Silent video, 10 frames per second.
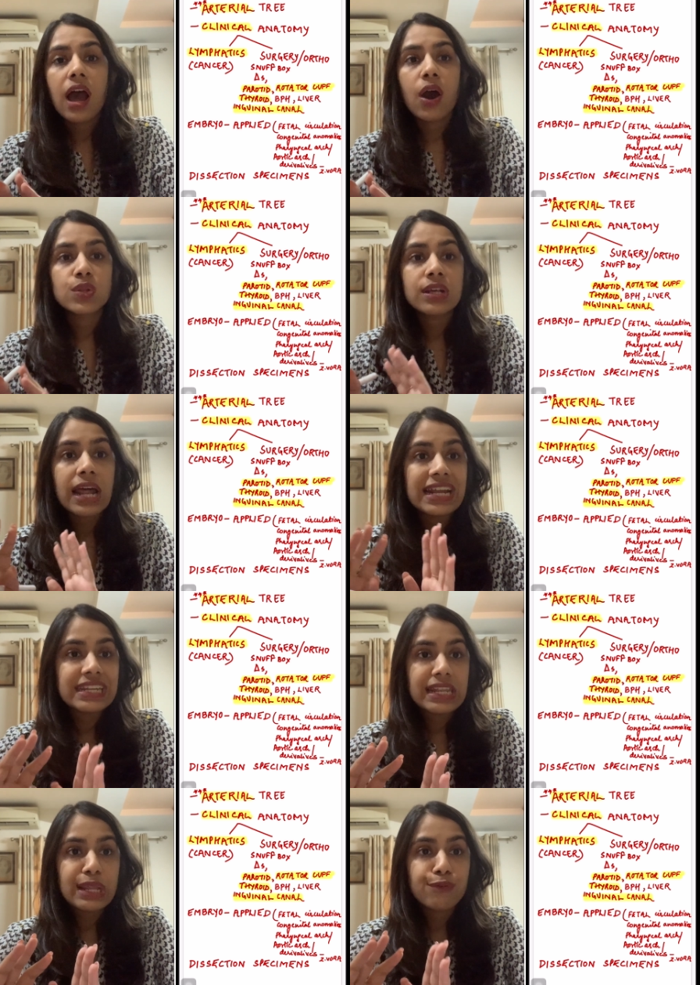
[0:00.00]
how the right
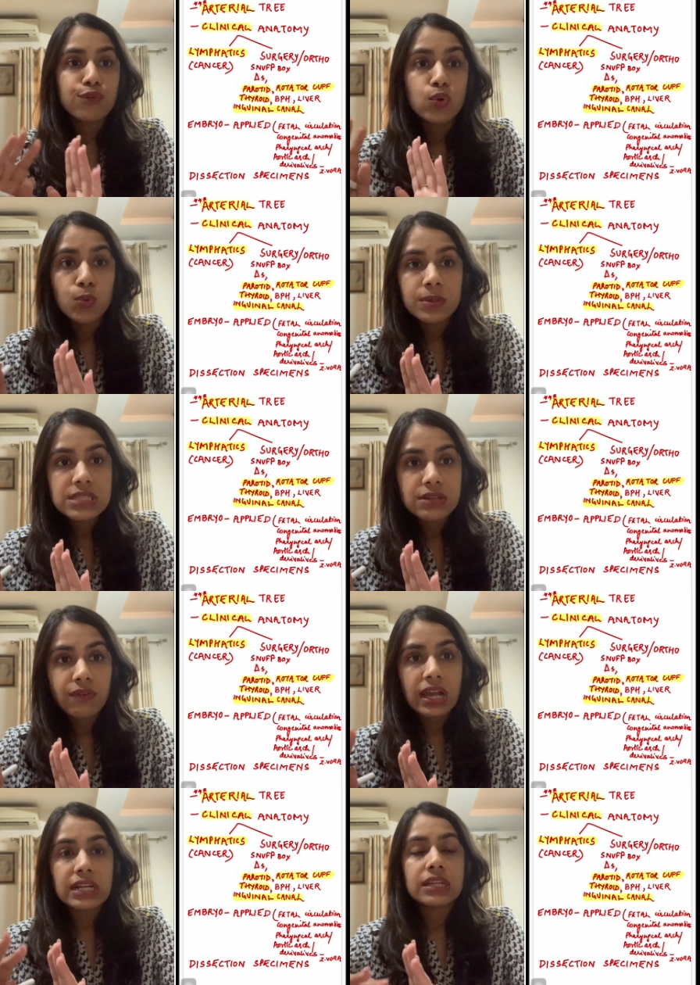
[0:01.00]
and left lobe is
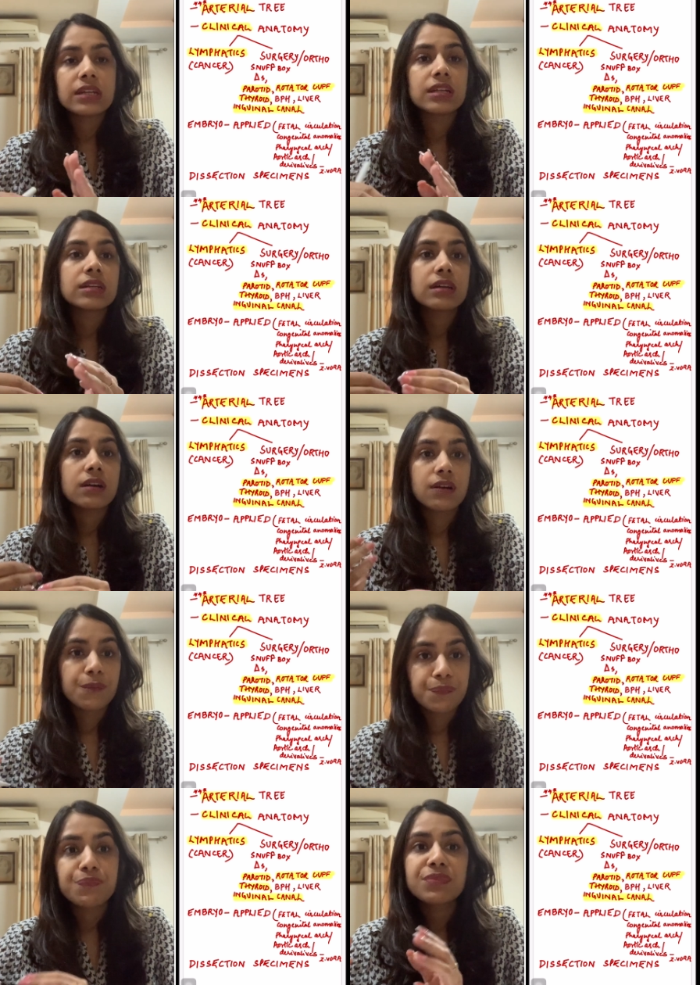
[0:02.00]
divided
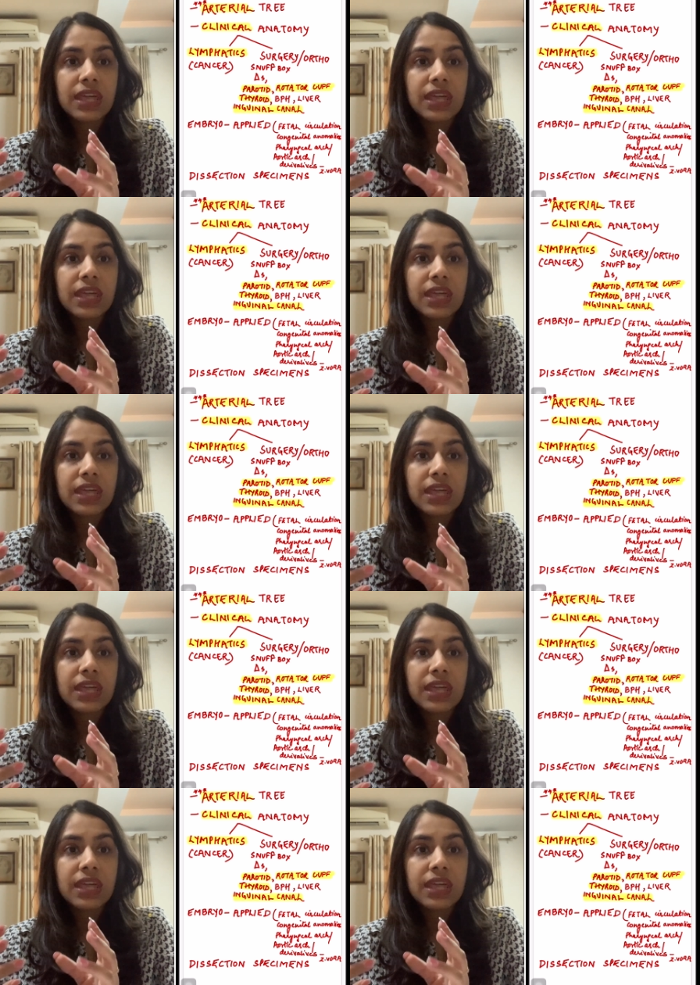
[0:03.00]
um,